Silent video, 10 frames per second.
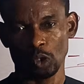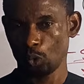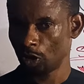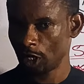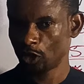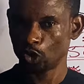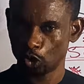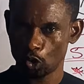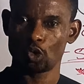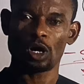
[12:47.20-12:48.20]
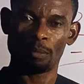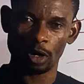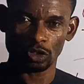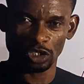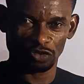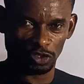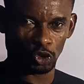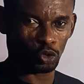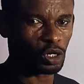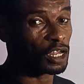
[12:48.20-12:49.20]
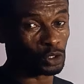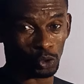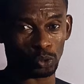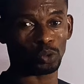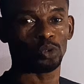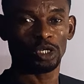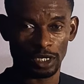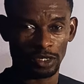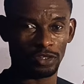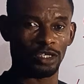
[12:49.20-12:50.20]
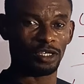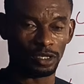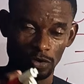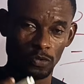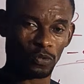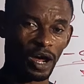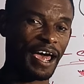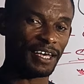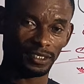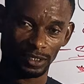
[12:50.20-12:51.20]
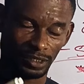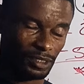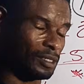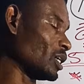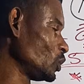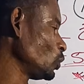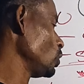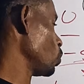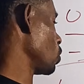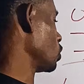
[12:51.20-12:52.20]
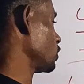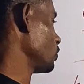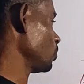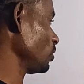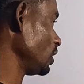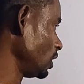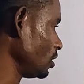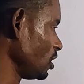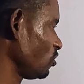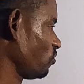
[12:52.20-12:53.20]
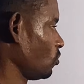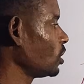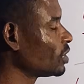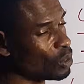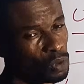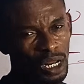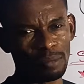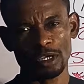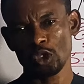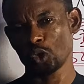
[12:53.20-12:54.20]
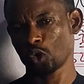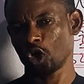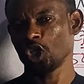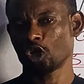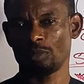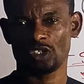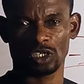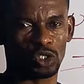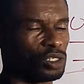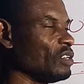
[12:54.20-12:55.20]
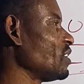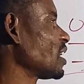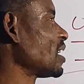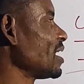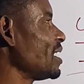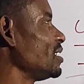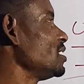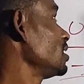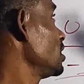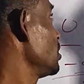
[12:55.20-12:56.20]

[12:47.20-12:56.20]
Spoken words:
will get to know about this video and do the right thing and do the what they need for. Now, let me know on the comment section if there are any